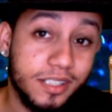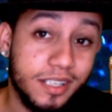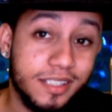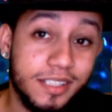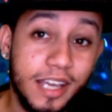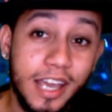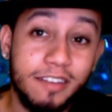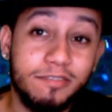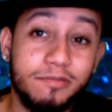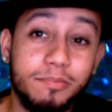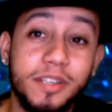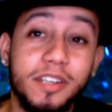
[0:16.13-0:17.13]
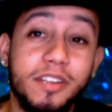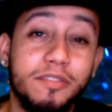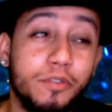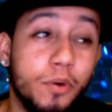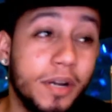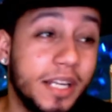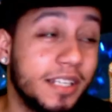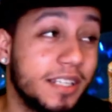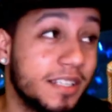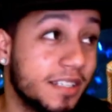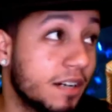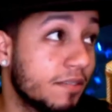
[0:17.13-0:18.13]
Yes, I've been avoiding
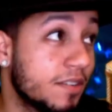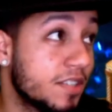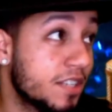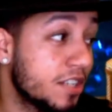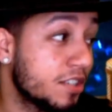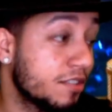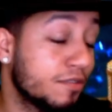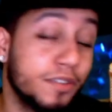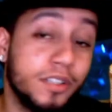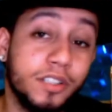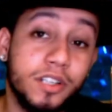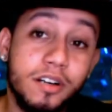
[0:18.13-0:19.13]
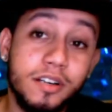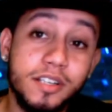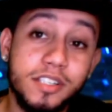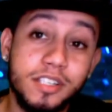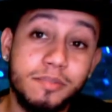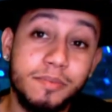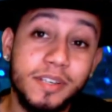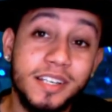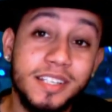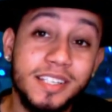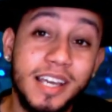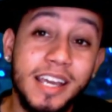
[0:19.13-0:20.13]
this conversation for the longest just because